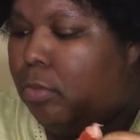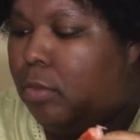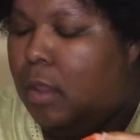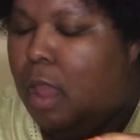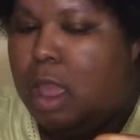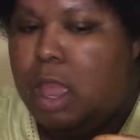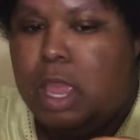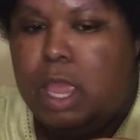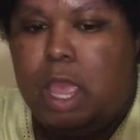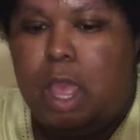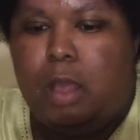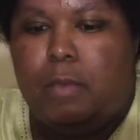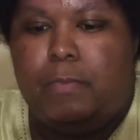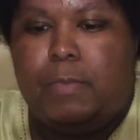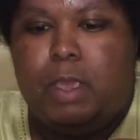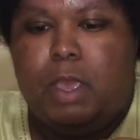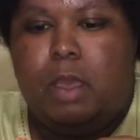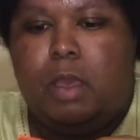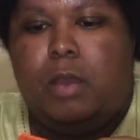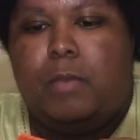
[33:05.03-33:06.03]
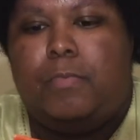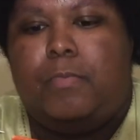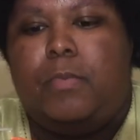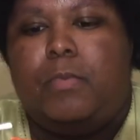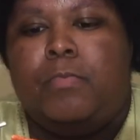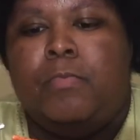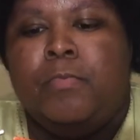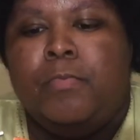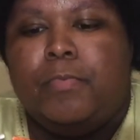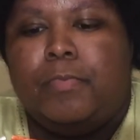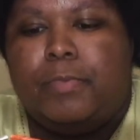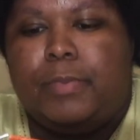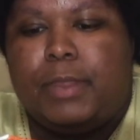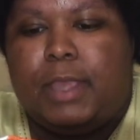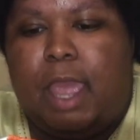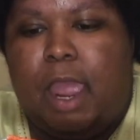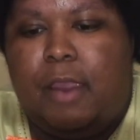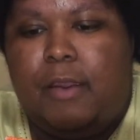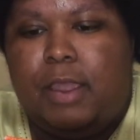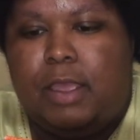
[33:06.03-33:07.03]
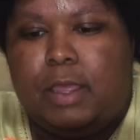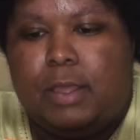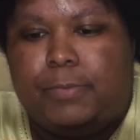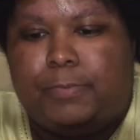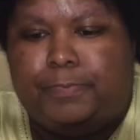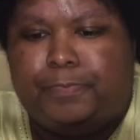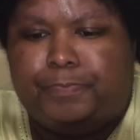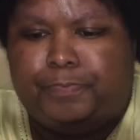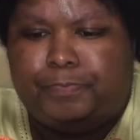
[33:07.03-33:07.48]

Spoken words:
and he helped me carry them.